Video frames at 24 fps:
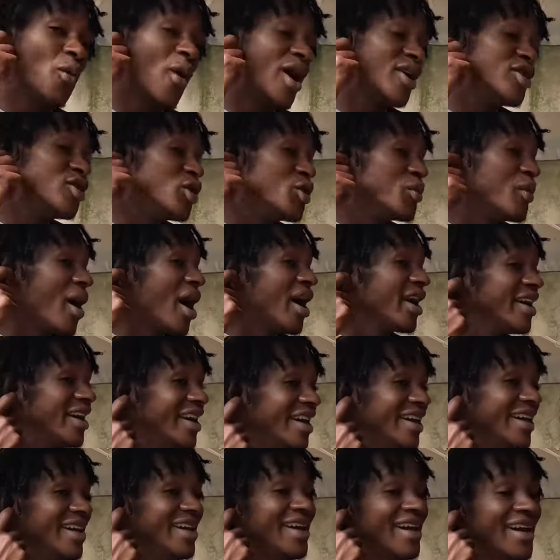What you might
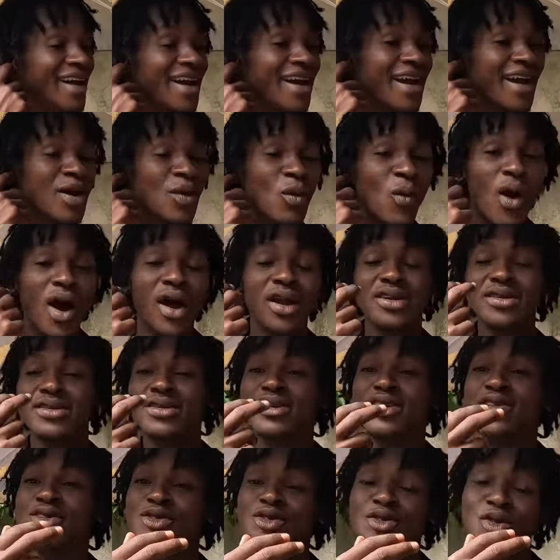hear and what
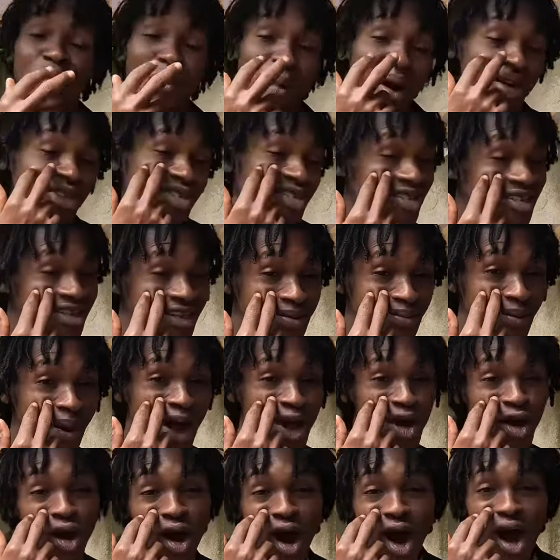you might see
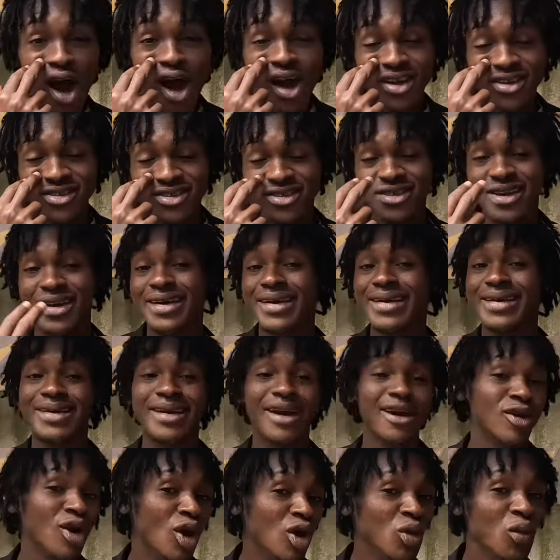by your eyes
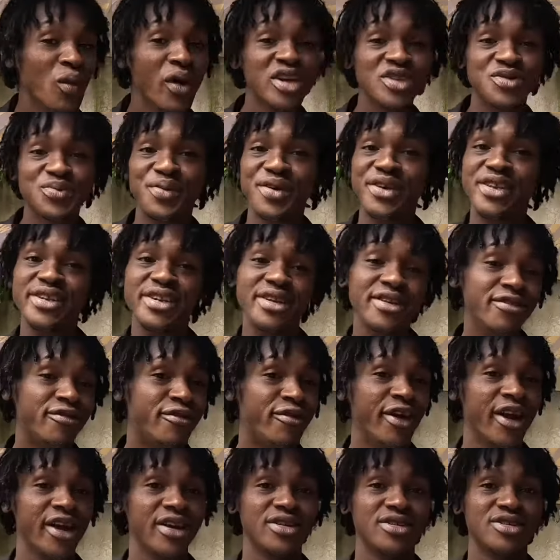can always be
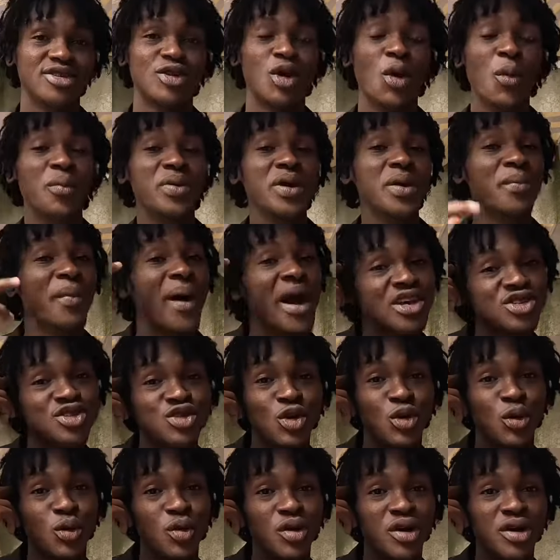different. So be
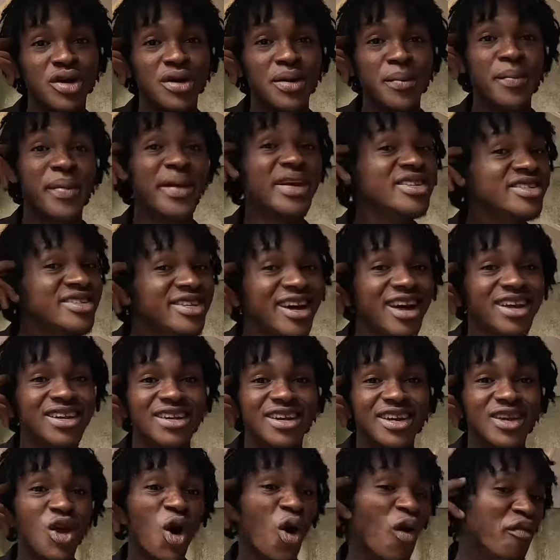macho
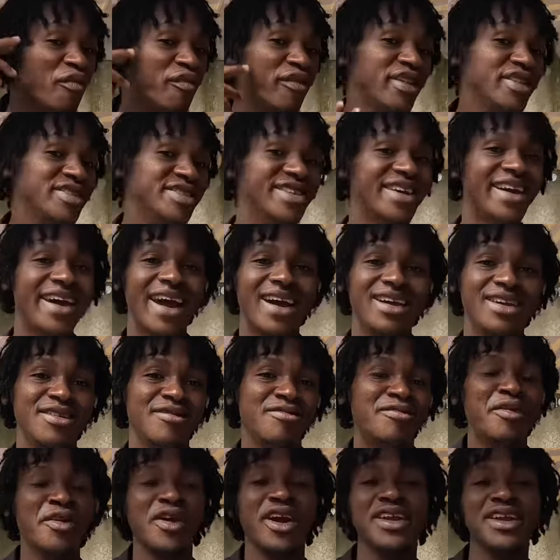mentally, not physically.
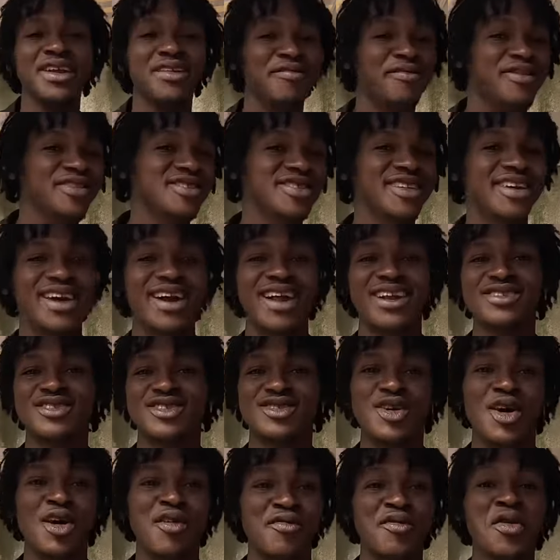Forget the physical
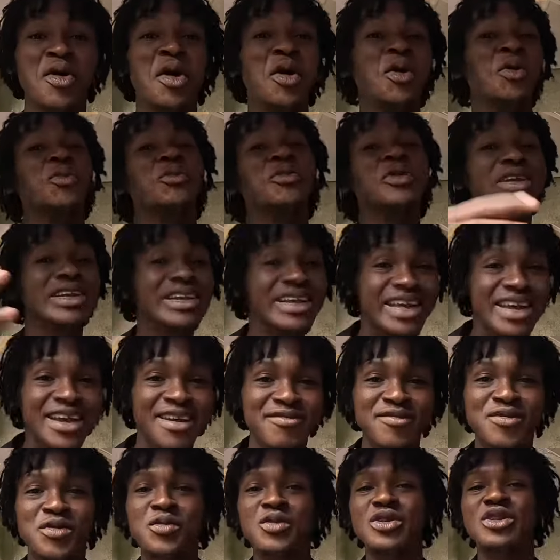stuff. We
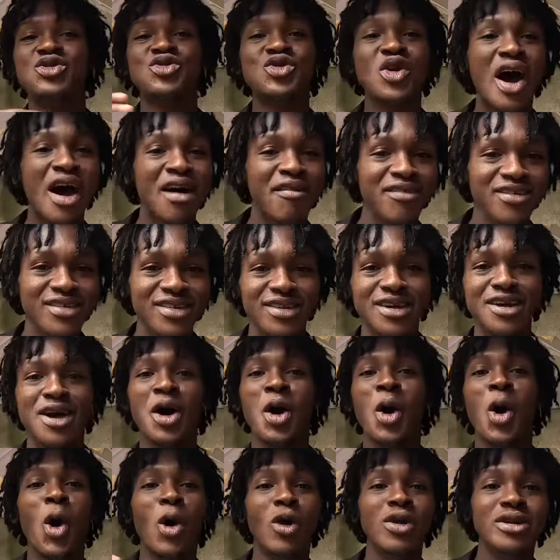lived, we traveled
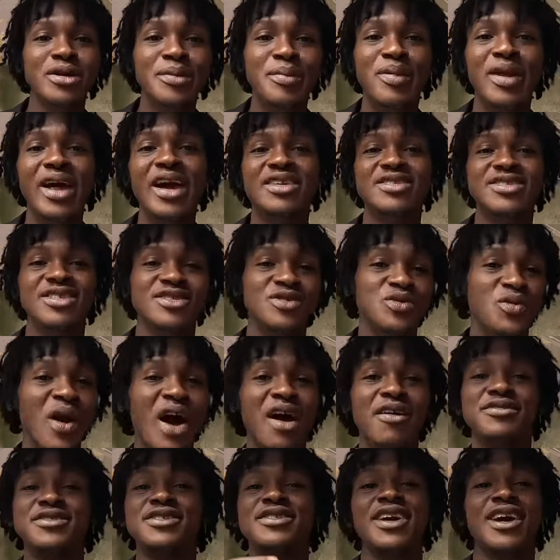all the places. We
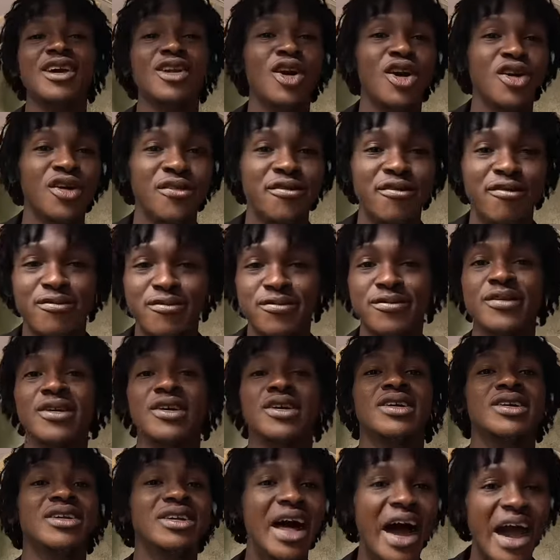have seen a lot of
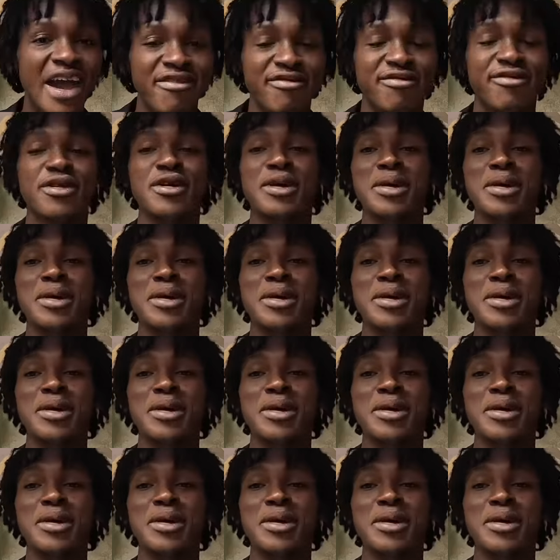life.